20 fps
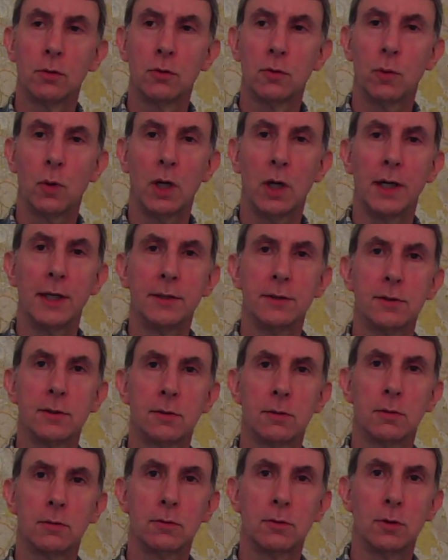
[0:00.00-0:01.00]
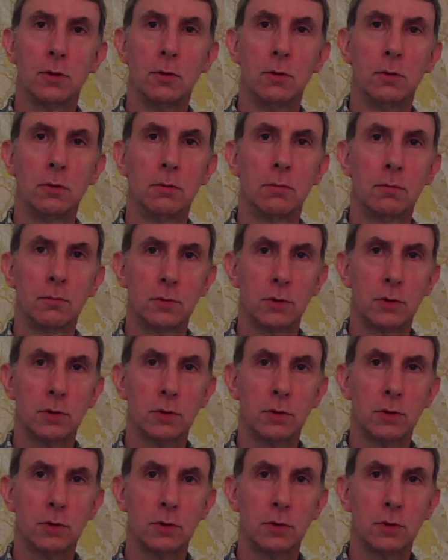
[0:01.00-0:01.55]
twice to